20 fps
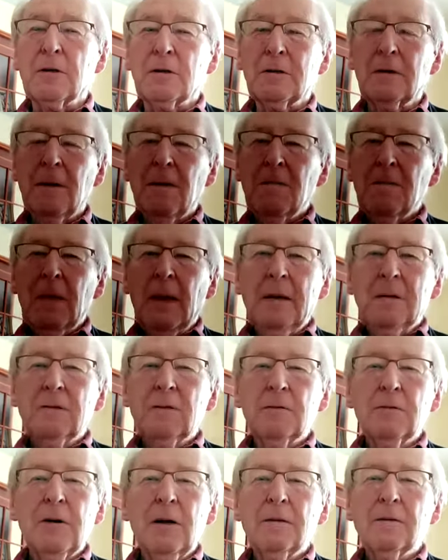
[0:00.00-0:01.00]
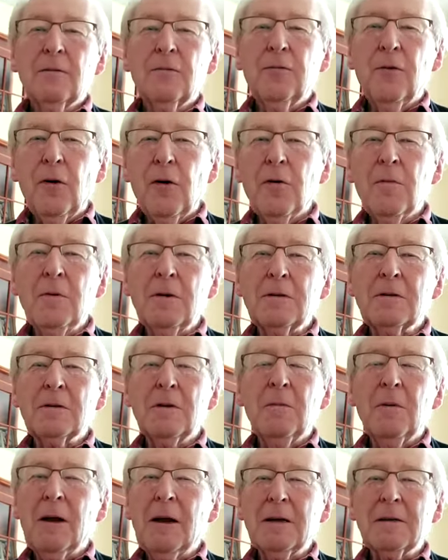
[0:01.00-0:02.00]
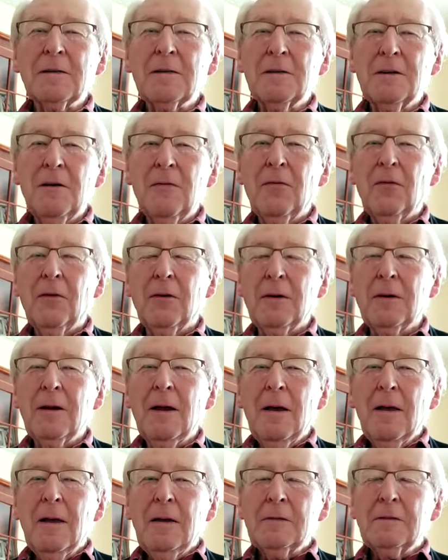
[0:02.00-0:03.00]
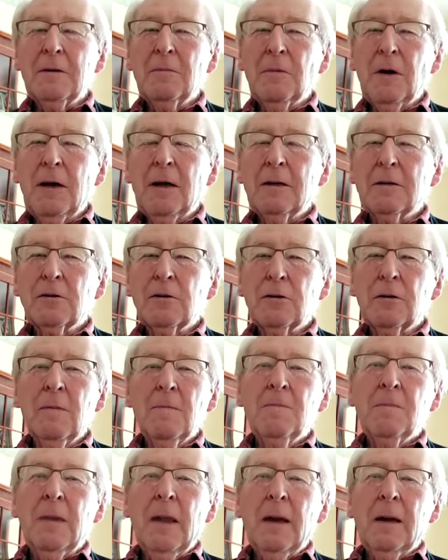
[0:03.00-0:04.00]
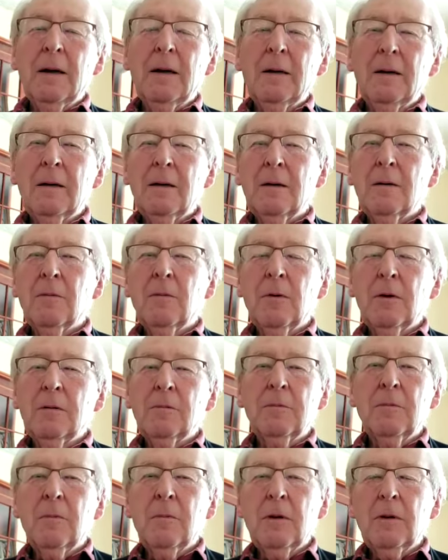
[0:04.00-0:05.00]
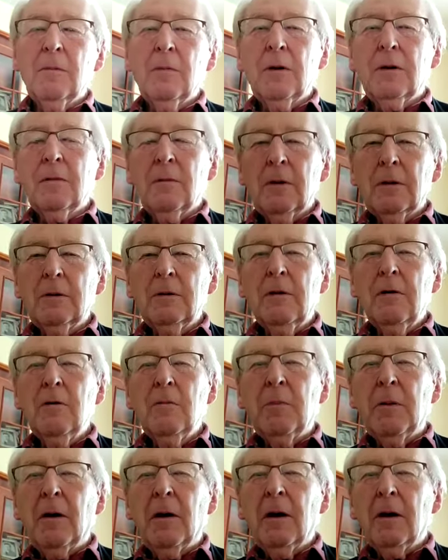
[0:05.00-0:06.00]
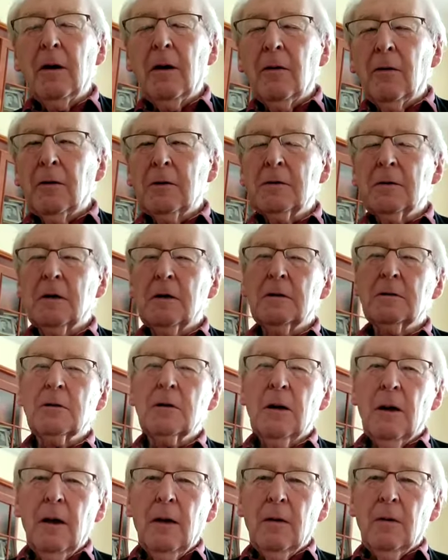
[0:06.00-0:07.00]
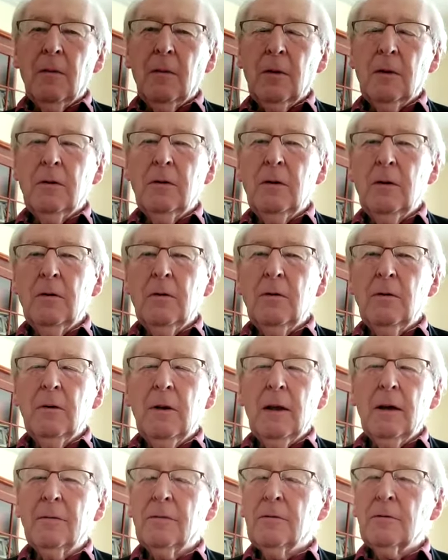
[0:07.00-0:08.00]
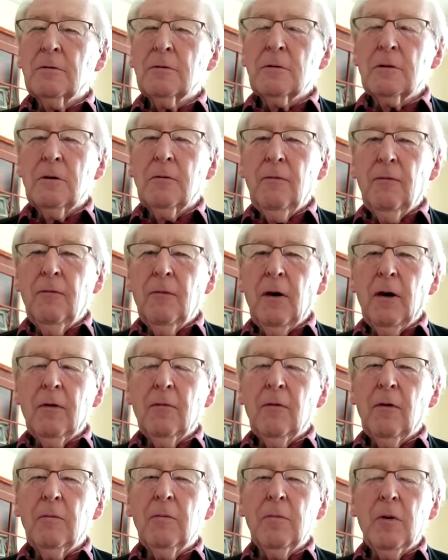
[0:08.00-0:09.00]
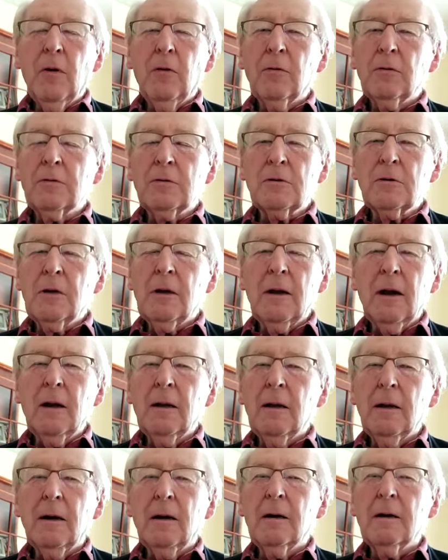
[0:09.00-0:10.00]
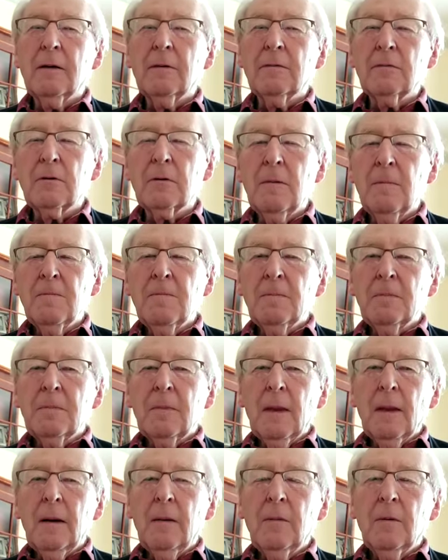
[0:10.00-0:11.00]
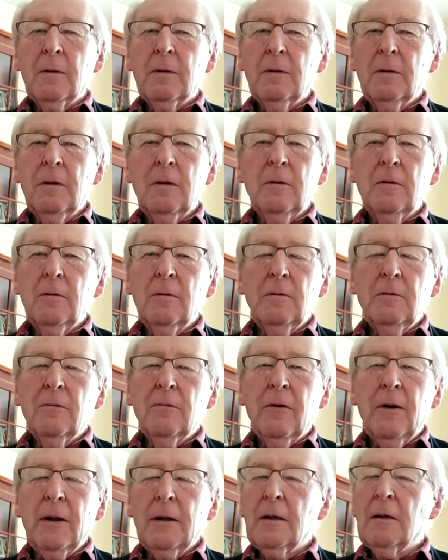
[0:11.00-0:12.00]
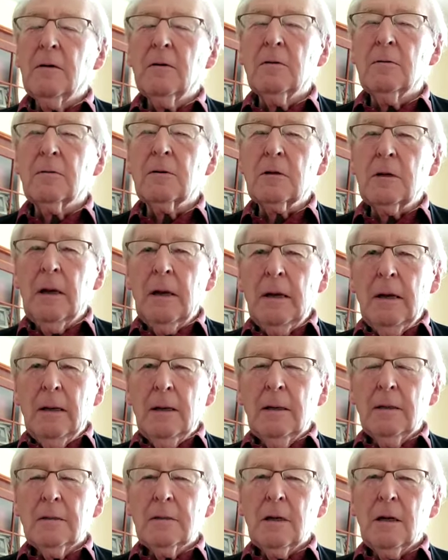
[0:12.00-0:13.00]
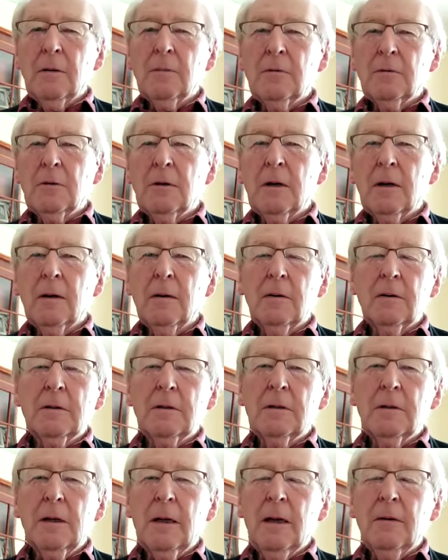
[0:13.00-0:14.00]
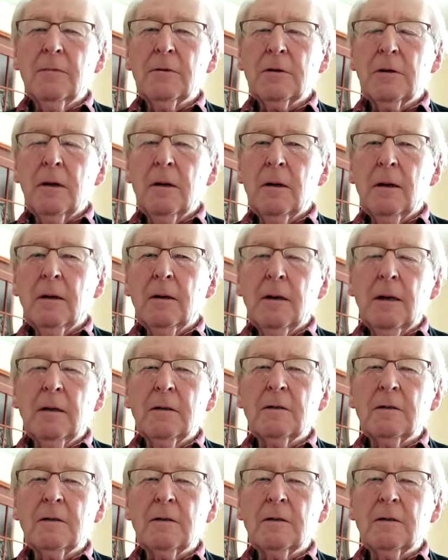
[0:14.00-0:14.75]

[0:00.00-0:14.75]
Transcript: us, to make us different, to make us with new priorities, with new levels of importance in our lives, with new values. He's able to give us an